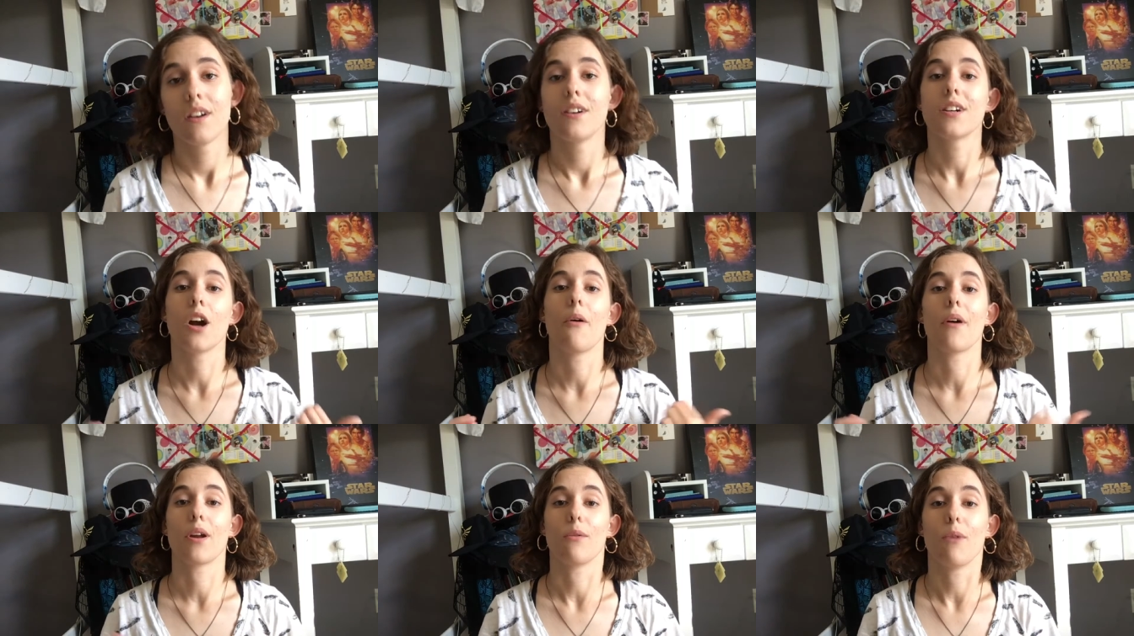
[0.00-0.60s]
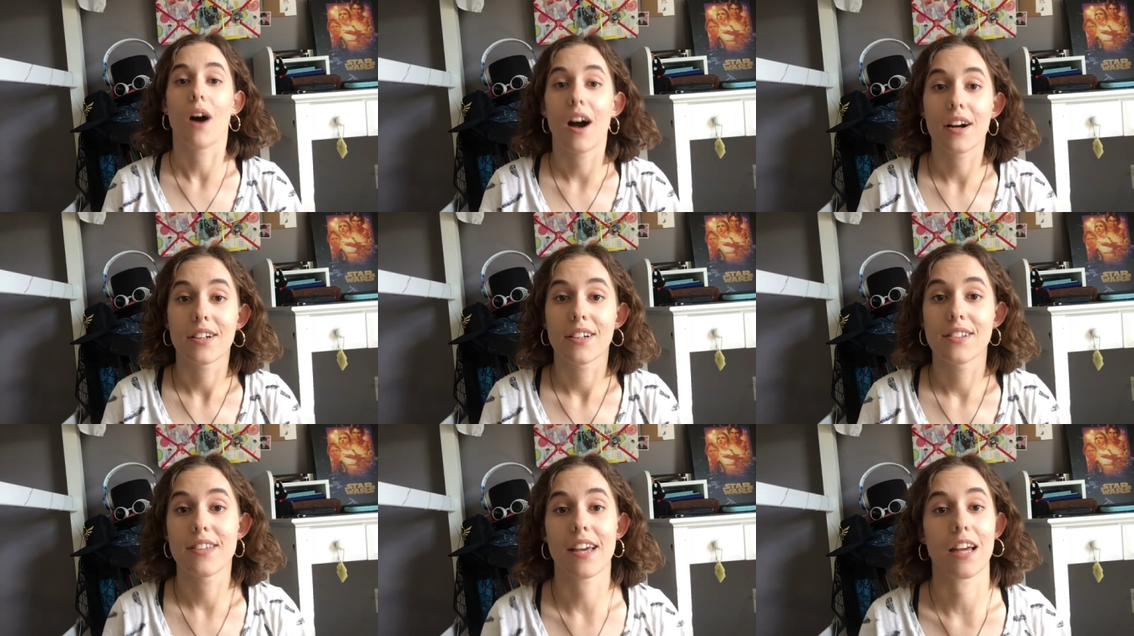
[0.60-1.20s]
go on a
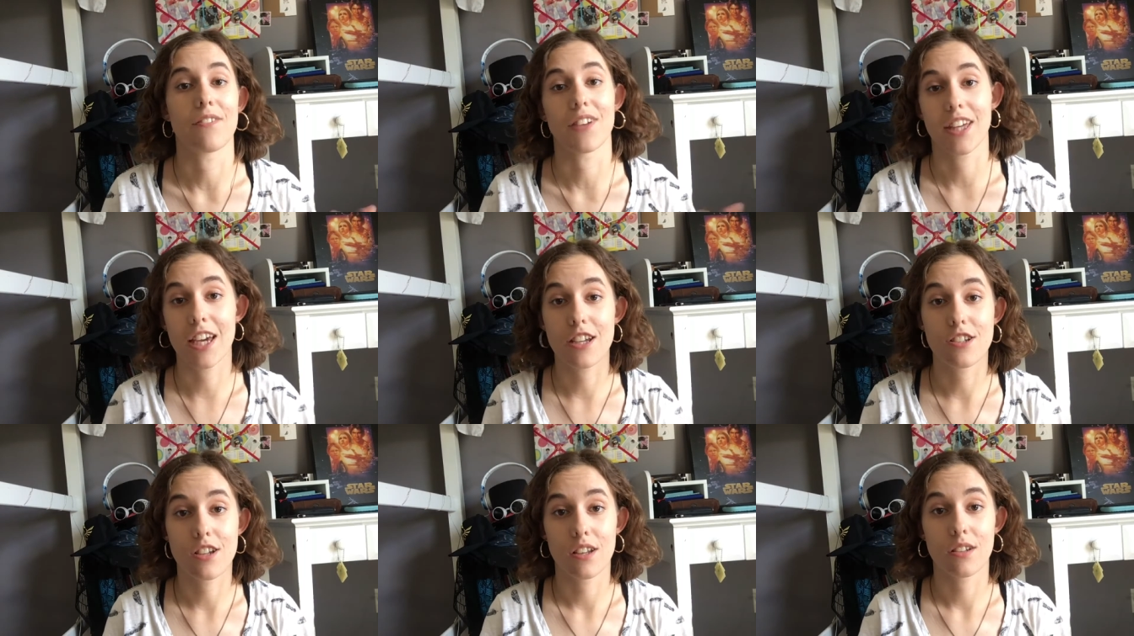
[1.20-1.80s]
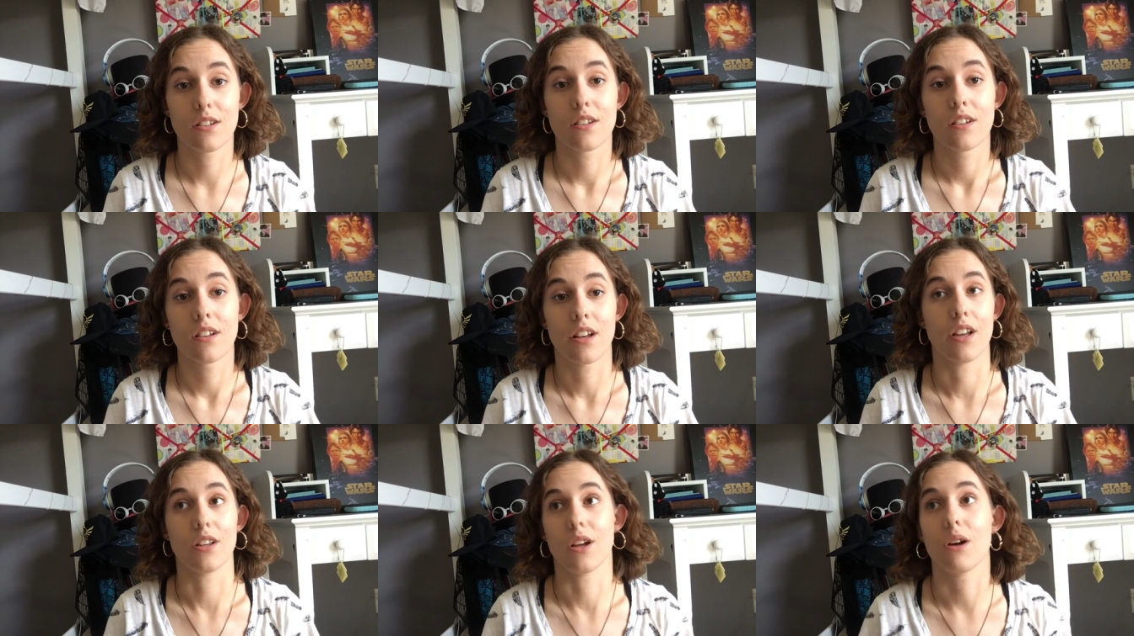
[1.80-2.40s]
walk, take a vacation,
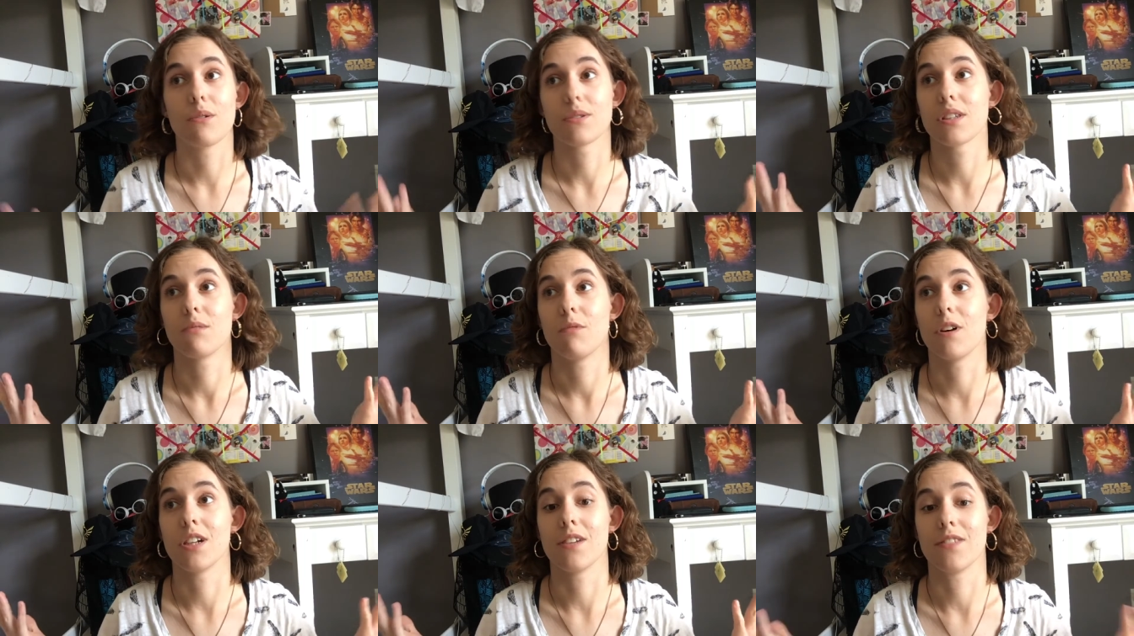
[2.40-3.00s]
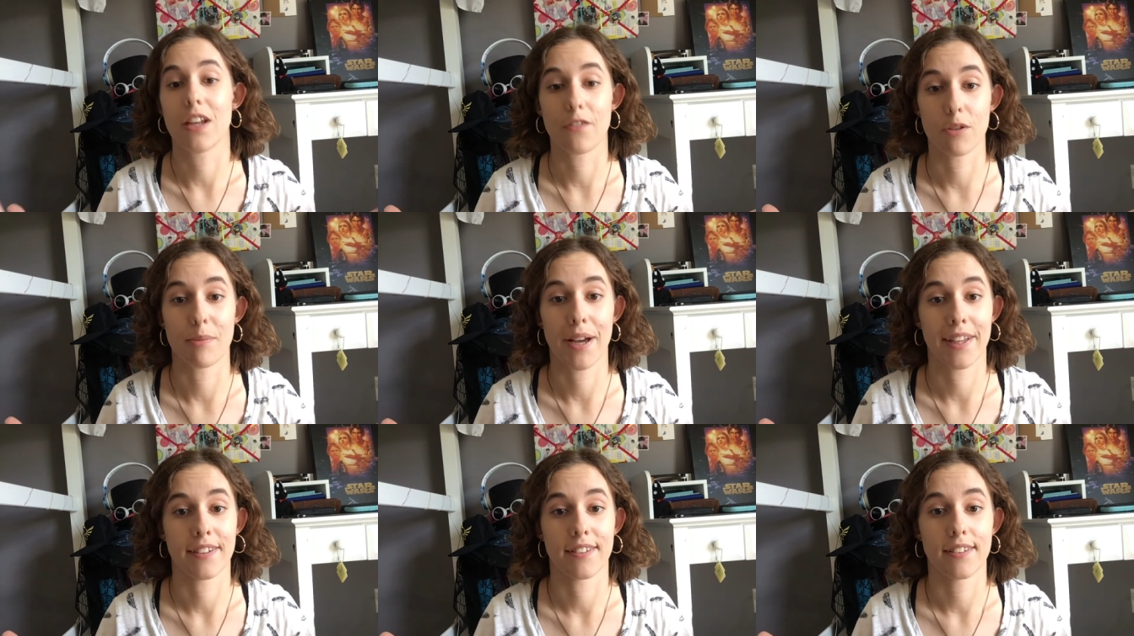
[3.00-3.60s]
and go somewhere you've never
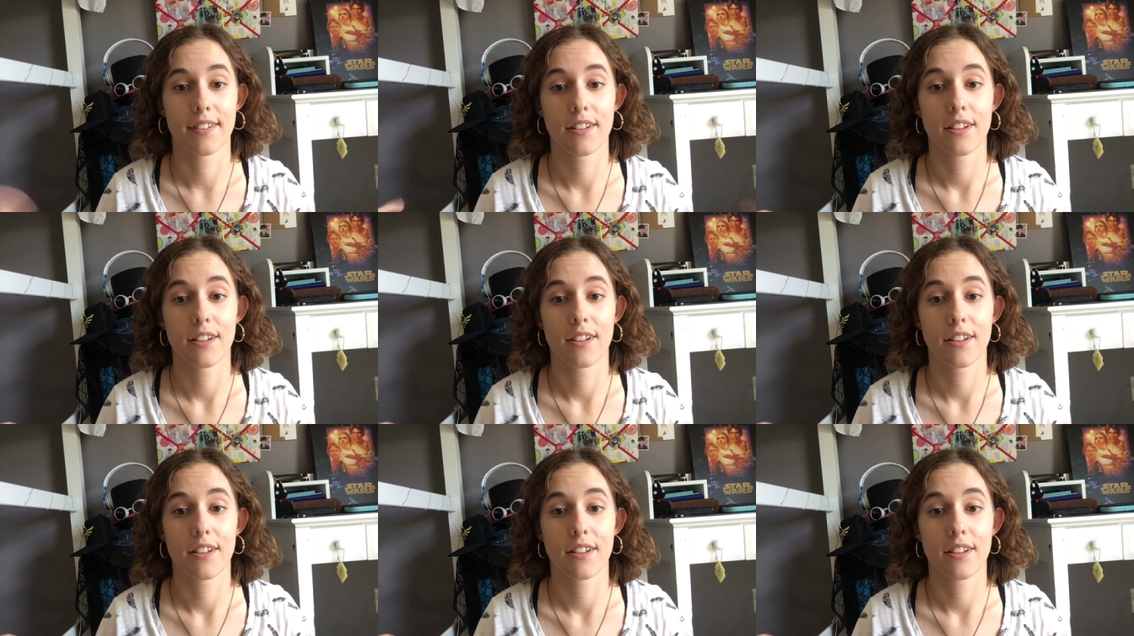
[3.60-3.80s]
been.